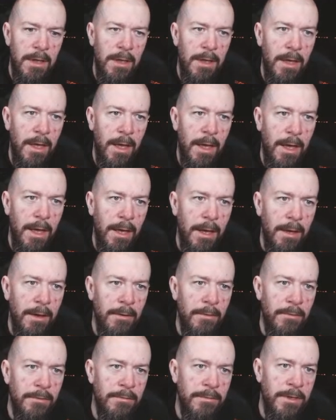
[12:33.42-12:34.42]

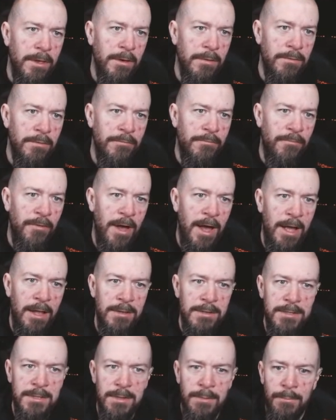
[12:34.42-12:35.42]
or the other
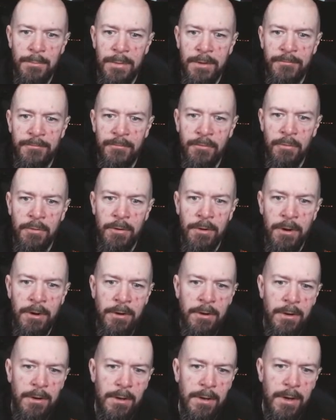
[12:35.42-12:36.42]
files
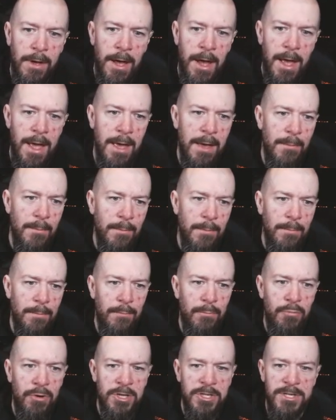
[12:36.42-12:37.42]
before I
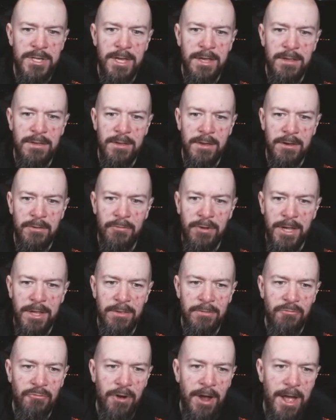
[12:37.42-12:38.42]
am pressing the
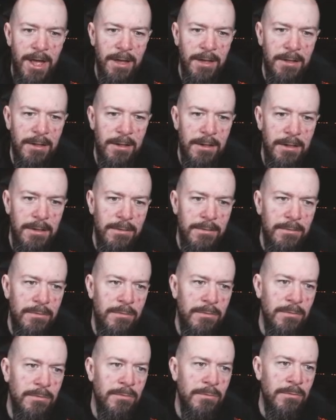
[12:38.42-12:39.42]
green triangle
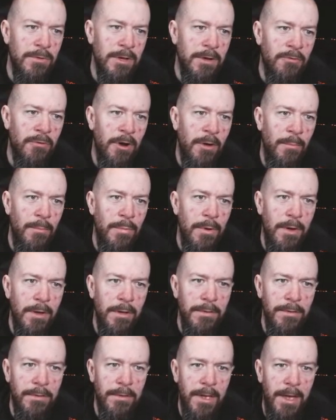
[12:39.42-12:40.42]
to do the crop
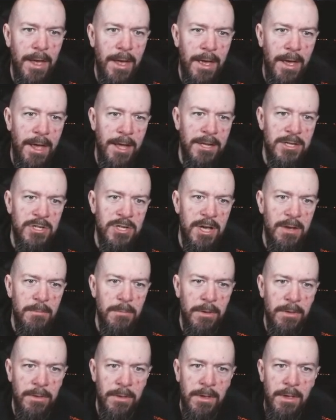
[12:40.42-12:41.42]
on the HA
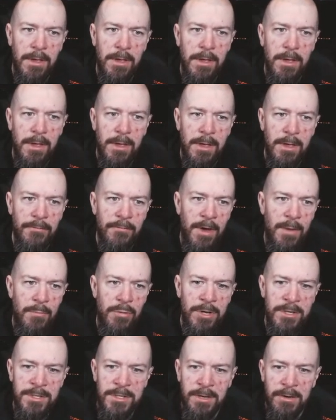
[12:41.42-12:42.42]
one. If I
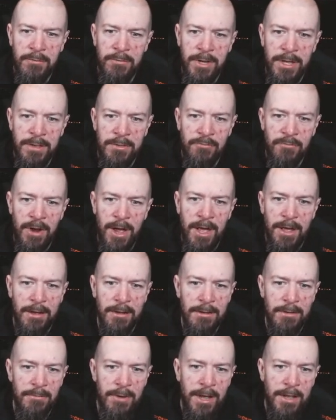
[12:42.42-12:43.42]
press the green
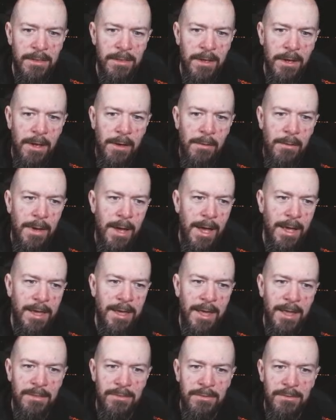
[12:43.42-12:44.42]
triangle right now, I
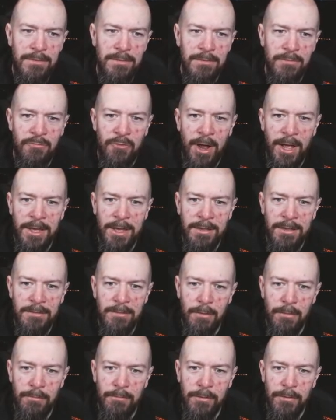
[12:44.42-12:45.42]
can't drag it
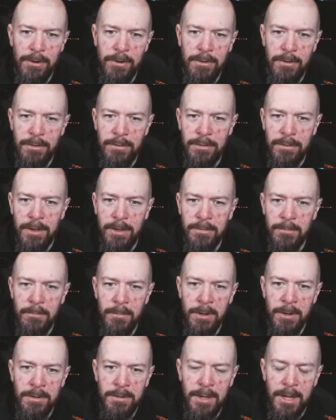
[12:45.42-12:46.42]
over on the other
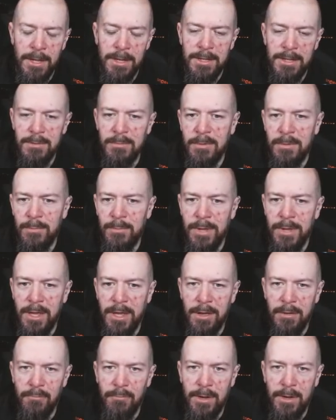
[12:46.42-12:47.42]
one, and it will
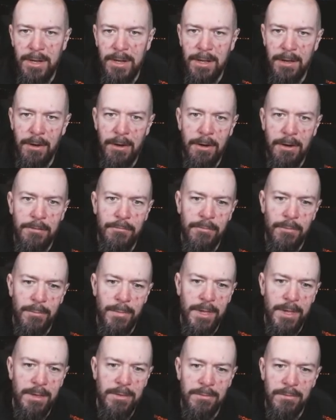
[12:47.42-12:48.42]
be really hard for
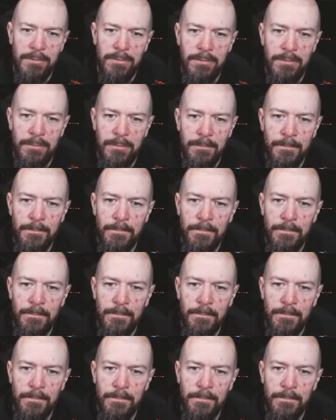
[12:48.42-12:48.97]
me to